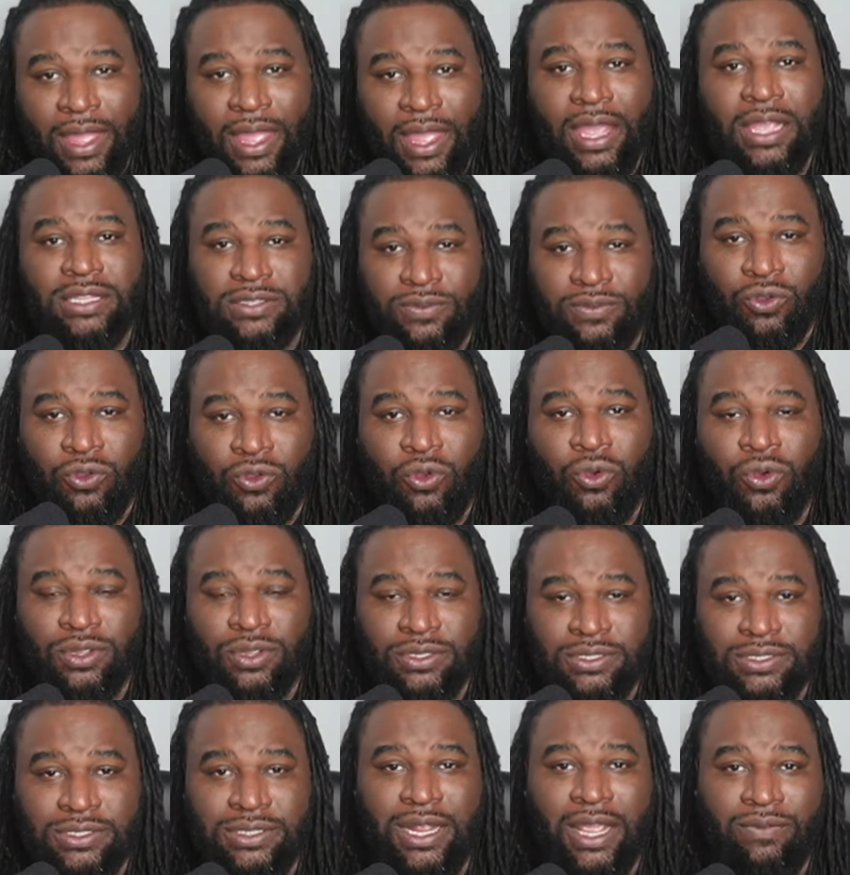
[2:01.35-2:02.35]
as,
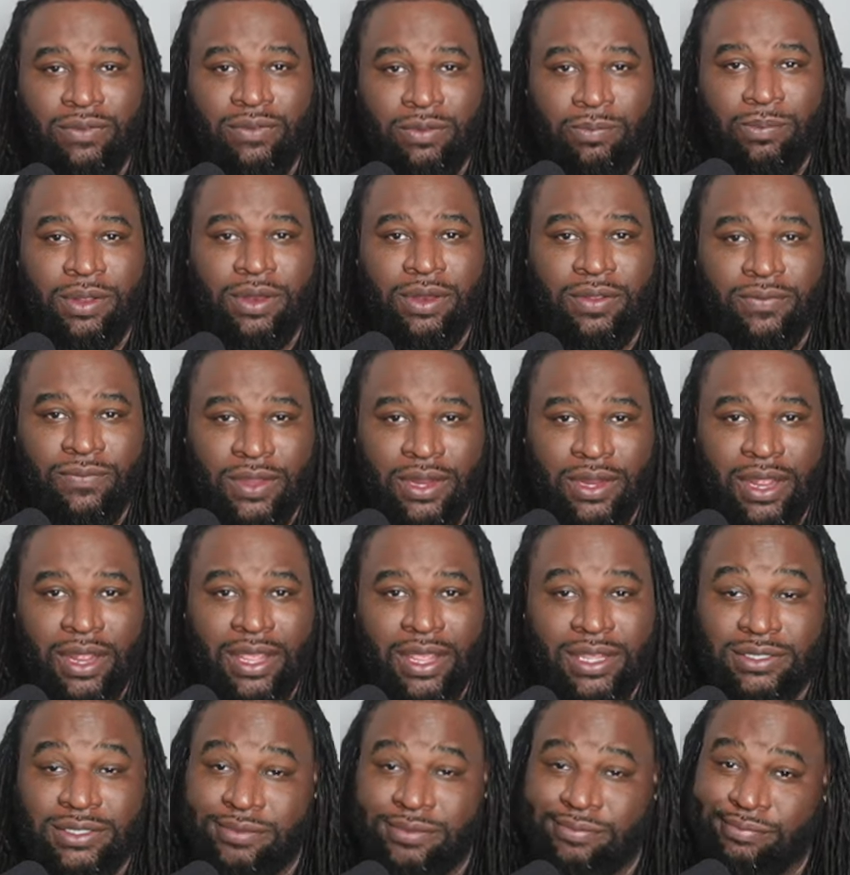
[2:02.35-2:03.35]
course, David
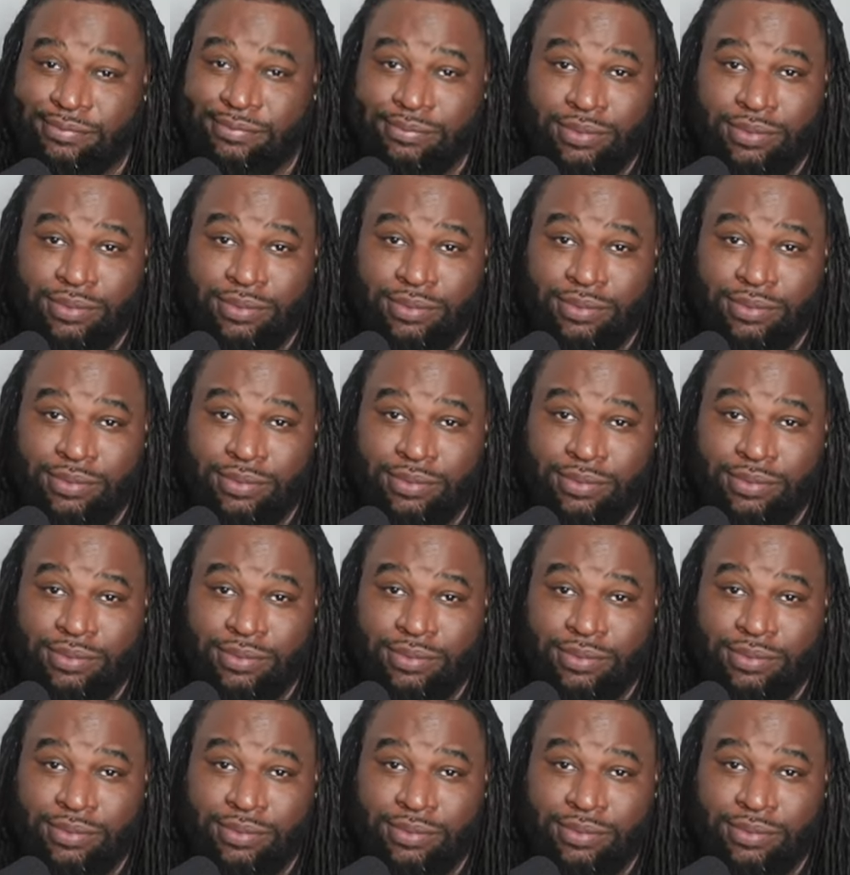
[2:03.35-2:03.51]
Benavidez.